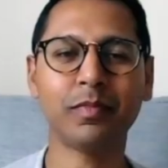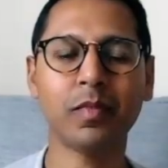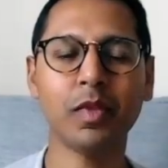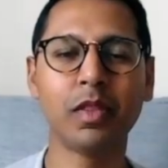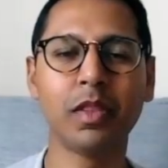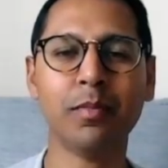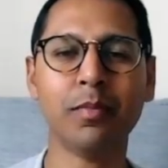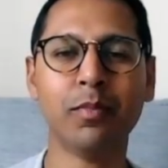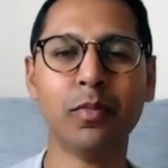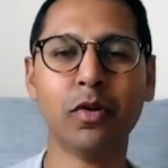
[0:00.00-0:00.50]
the
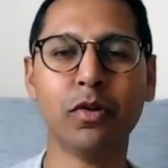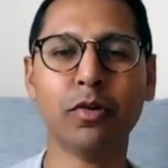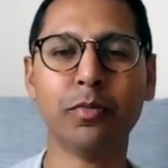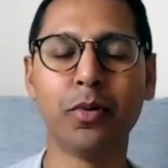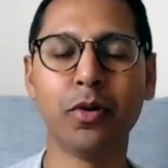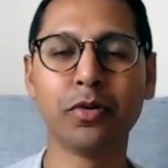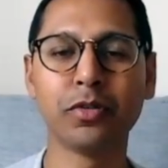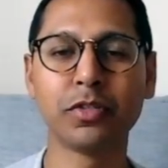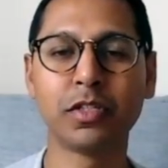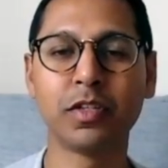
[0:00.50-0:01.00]
more
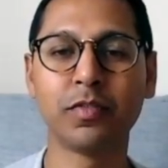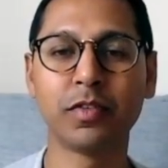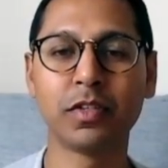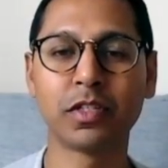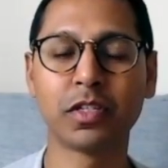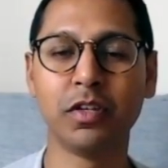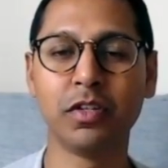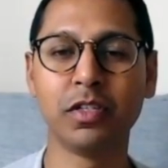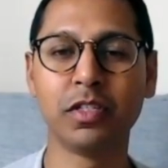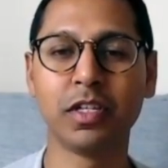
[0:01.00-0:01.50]
positive
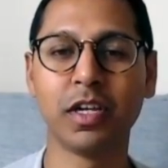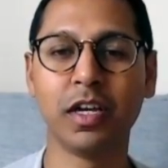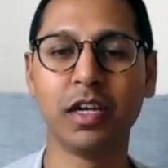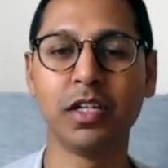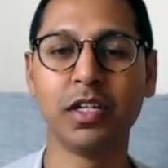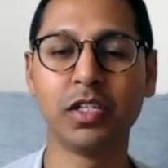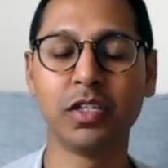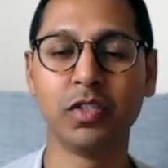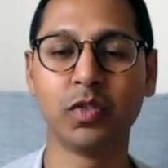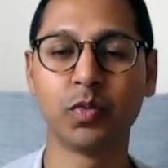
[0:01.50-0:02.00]

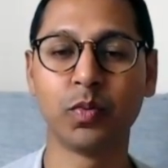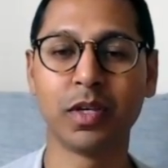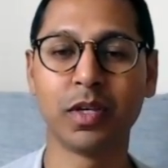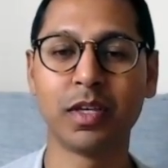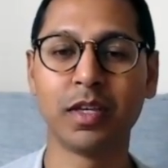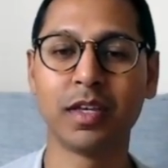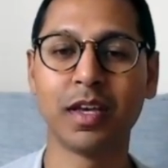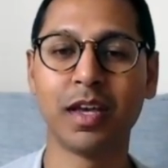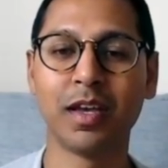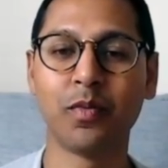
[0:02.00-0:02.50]
associations we can
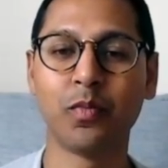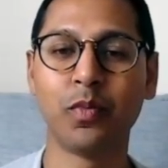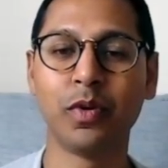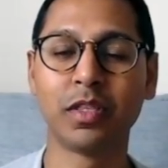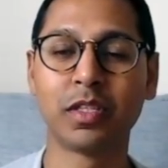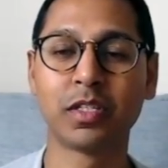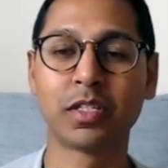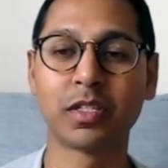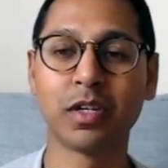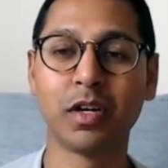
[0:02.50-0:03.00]
get with
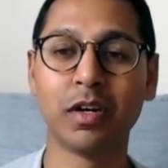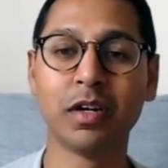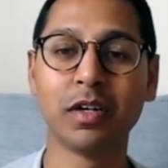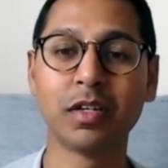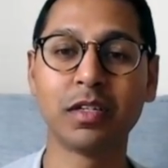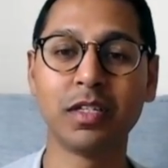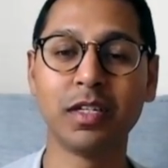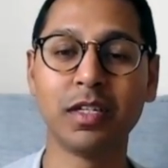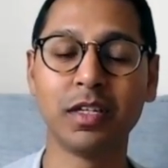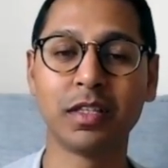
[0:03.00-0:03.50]

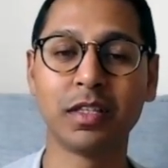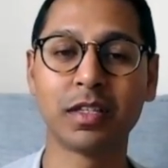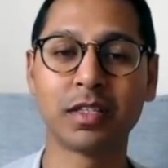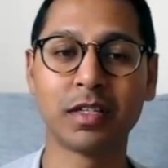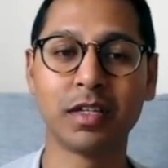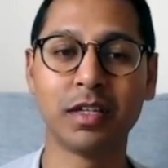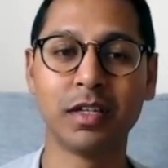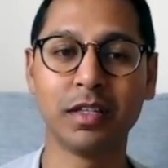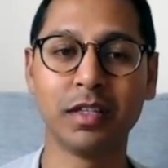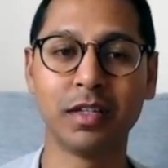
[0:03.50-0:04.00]
starting the
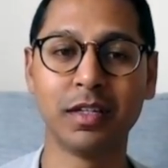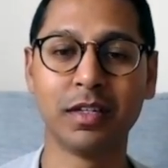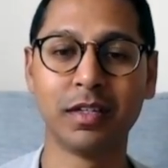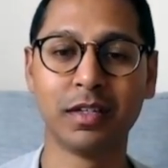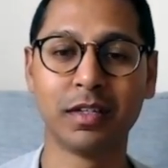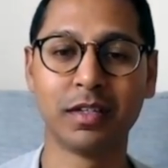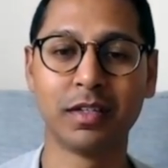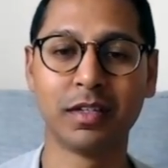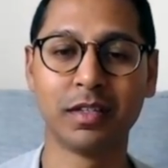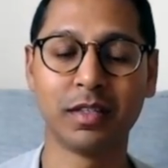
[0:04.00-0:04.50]
sadhana,
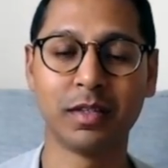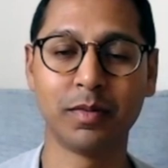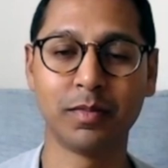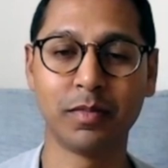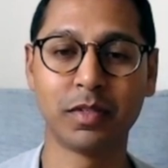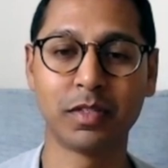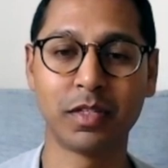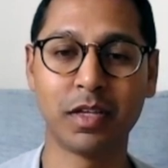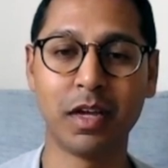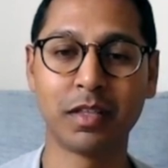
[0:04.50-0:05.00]

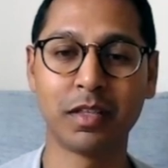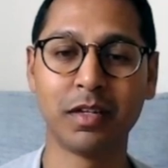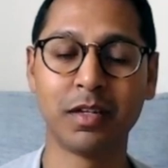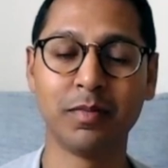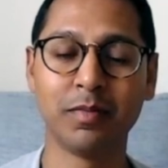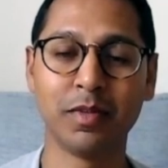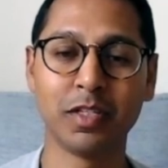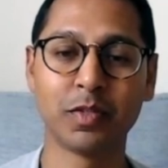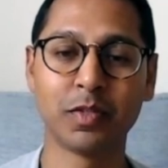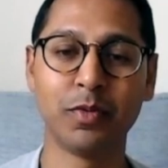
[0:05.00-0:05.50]
sadhana
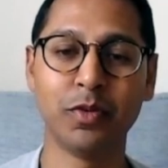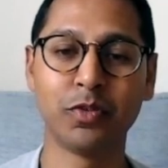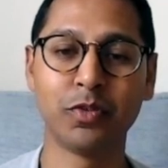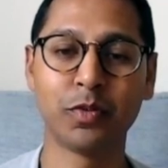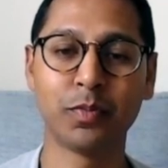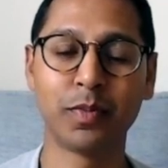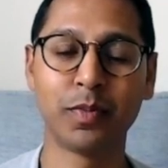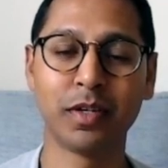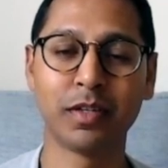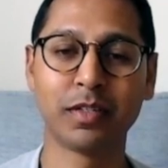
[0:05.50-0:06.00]
means spiritual
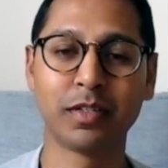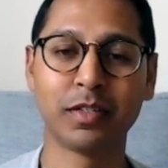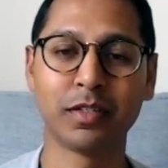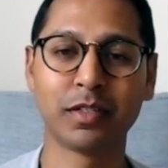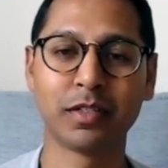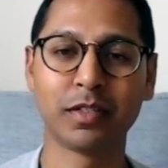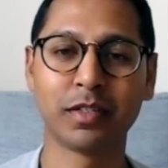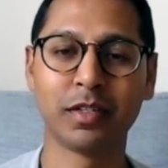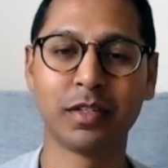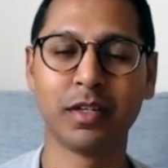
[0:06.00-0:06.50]

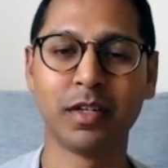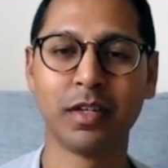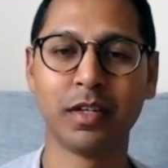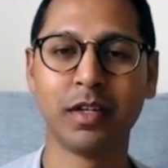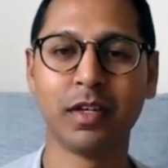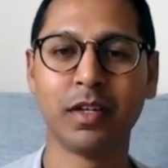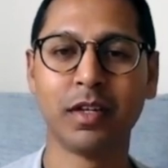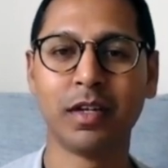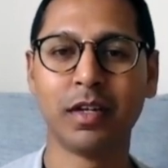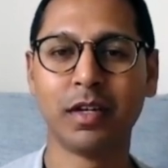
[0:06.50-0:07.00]
practice,
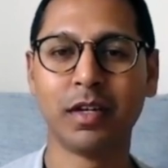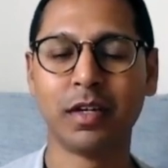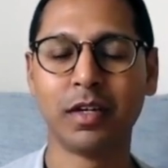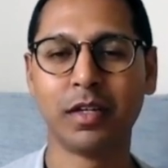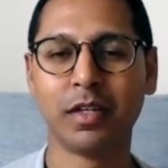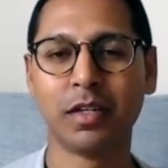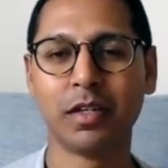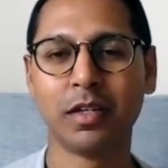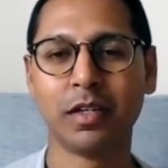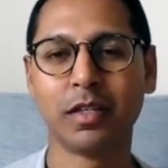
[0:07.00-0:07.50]

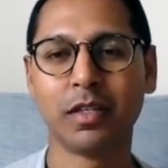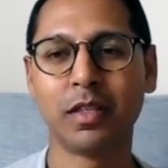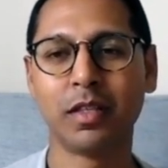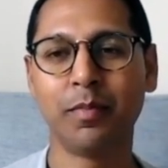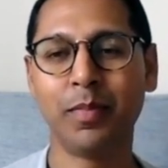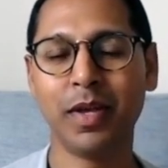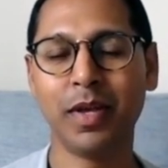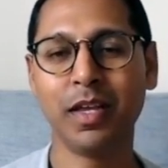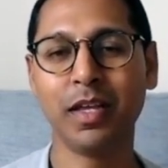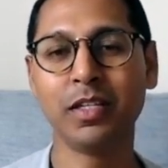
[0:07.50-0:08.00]
the
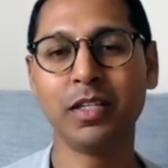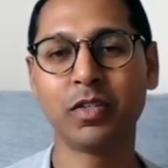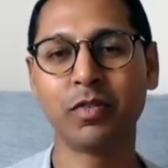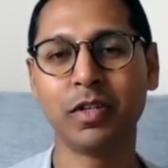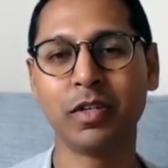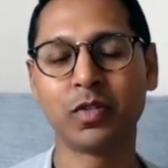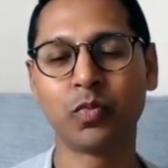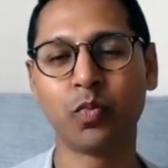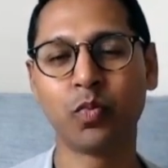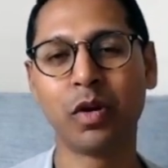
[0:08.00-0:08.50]
easier it
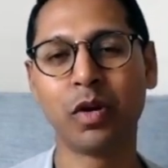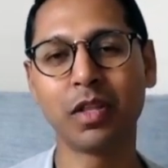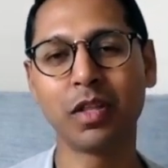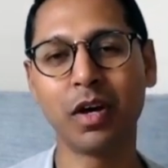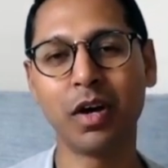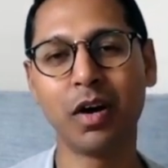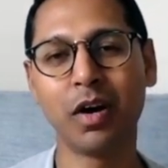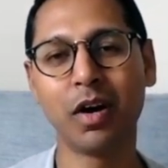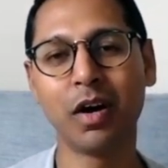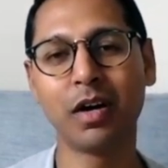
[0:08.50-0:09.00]
is. One of the
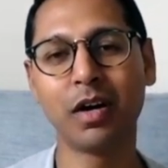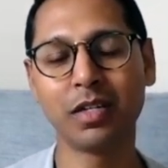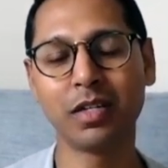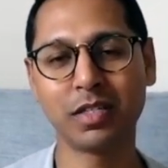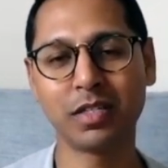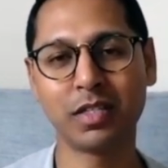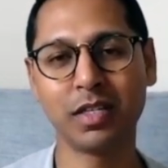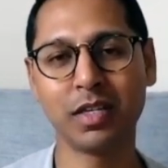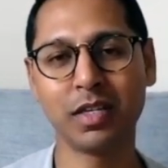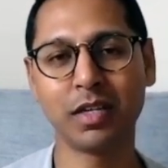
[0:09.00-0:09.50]

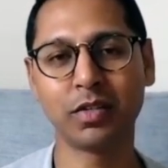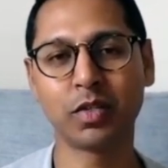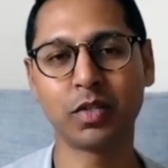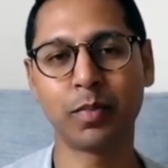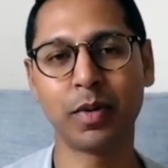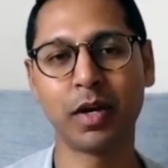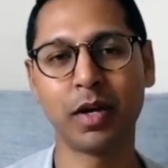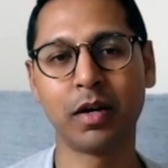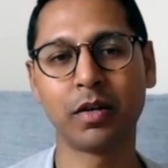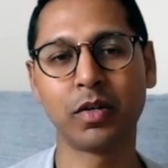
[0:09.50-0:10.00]
hardest things
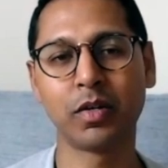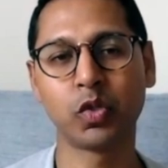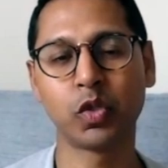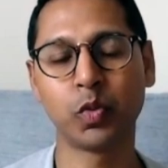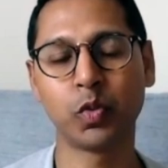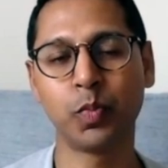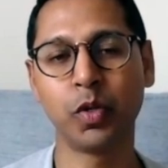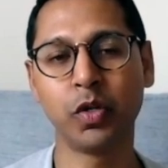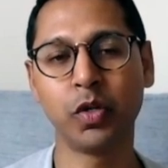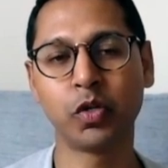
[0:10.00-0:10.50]
about
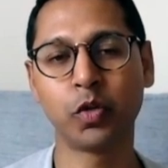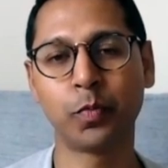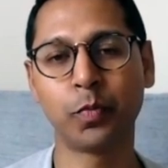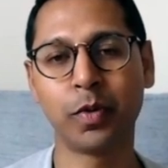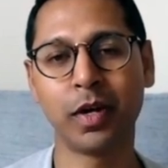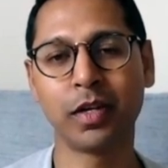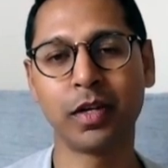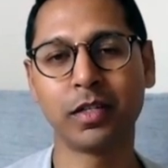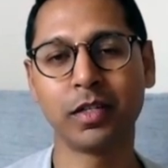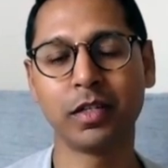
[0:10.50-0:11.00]
spiritual
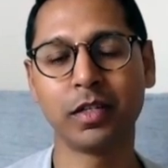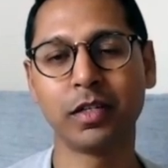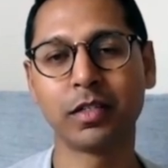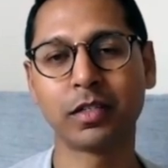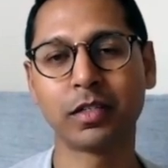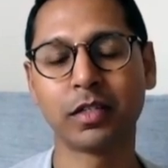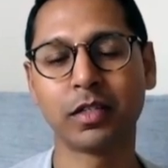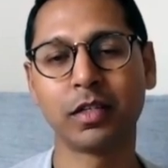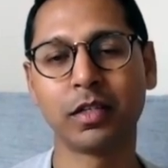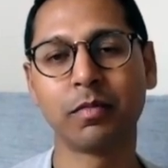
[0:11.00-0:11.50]

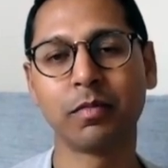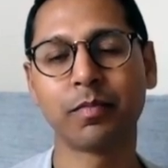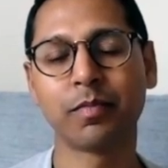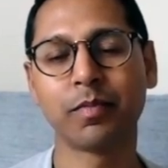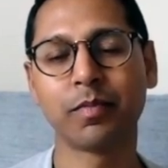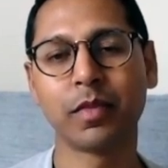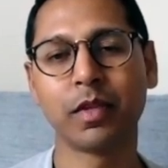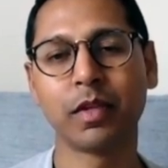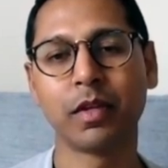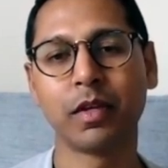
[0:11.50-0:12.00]
practice
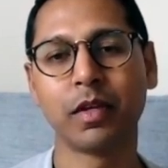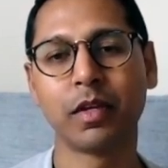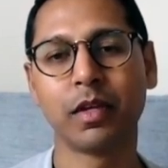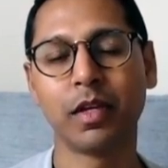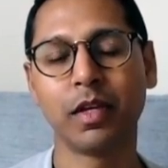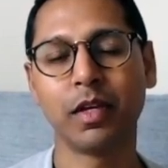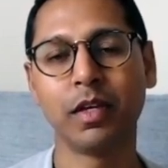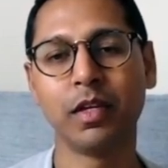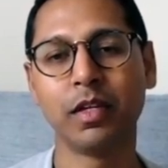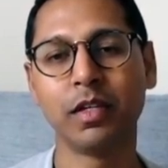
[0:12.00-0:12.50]

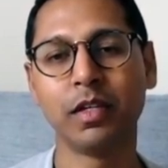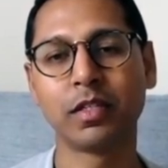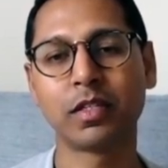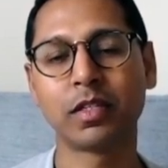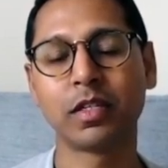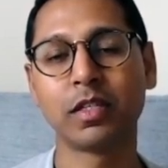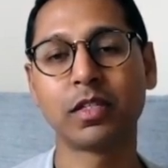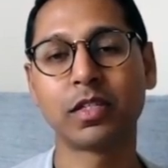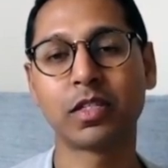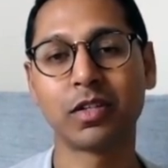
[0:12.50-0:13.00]
is
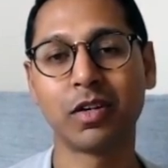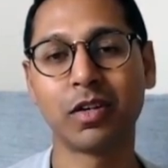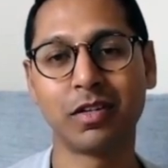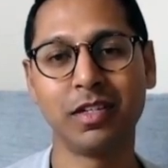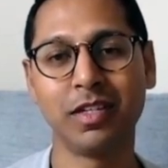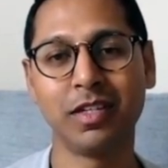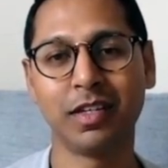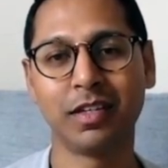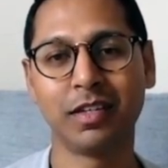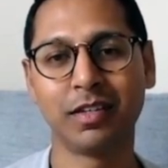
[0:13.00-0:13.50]

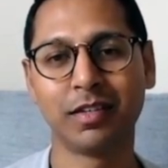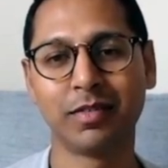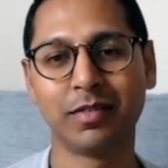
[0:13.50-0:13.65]
starting it.